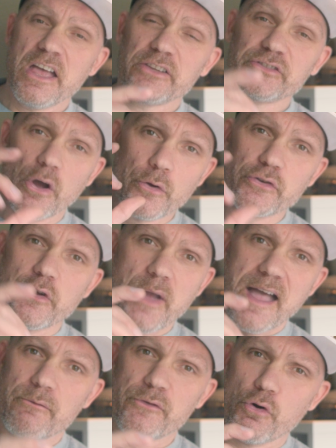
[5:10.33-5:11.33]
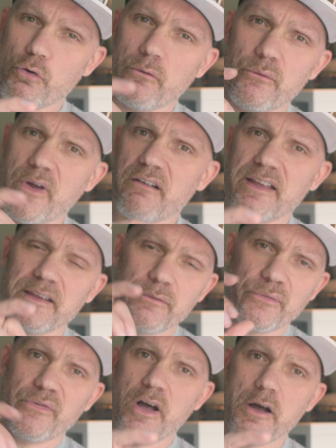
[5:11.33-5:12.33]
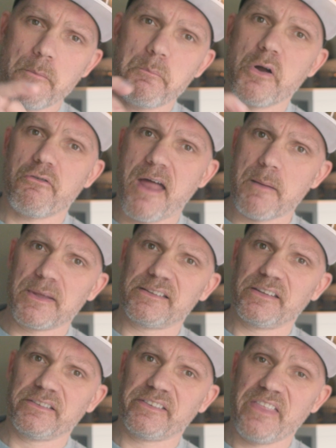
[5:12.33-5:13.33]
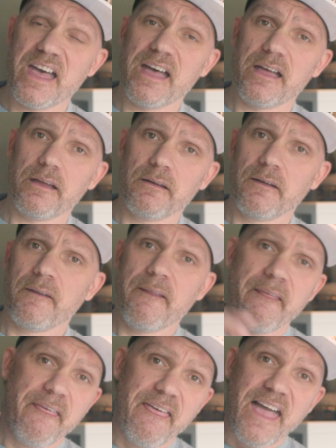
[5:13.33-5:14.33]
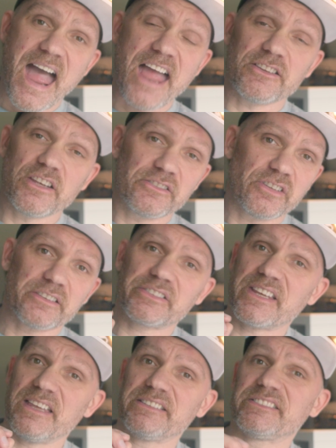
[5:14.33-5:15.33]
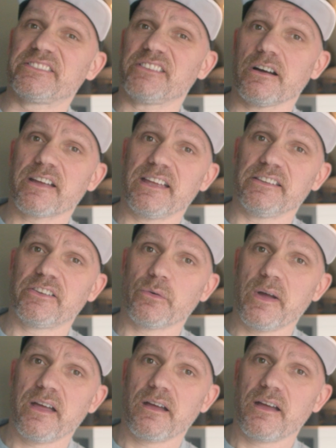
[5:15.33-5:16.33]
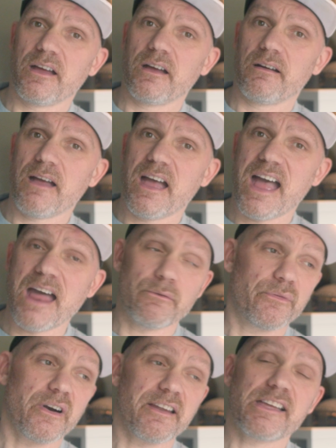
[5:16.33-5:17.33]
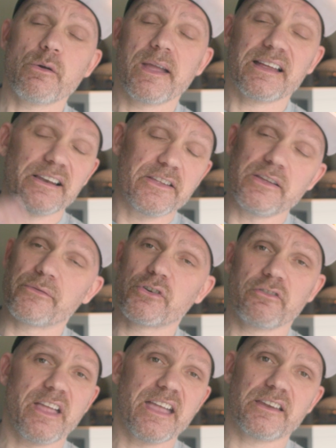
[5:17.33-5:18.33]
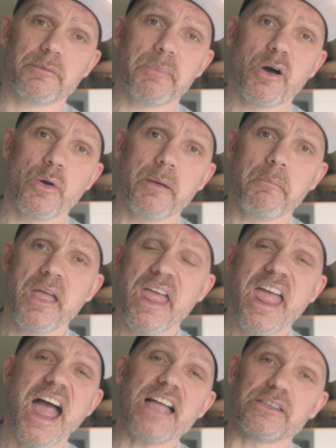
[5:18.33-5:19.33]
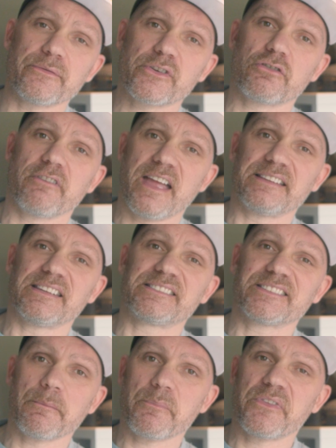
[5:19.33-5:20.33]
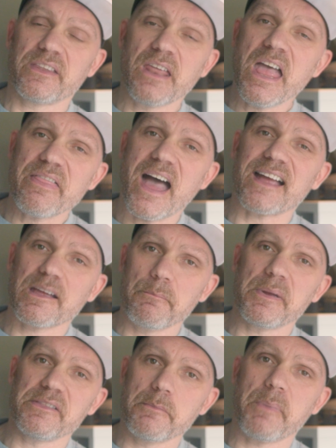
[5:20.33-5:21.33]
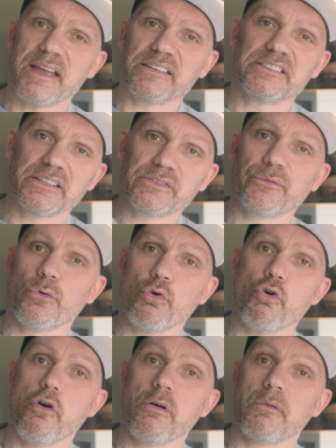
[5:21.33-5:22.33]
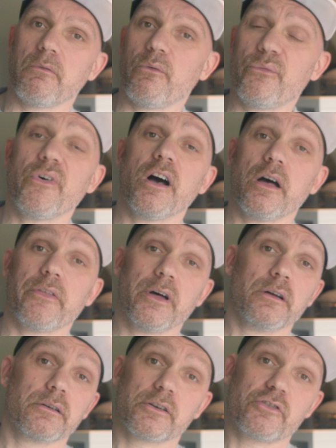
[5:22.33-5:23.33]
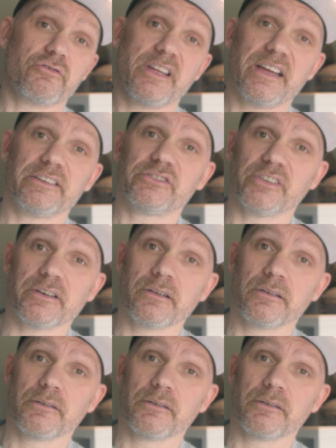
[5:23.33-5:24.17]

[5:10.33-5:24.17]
So you have your very firm parameters there and you just get stuck into it. And very quickly you've created a poem and you've created something that can be the basis for further creation.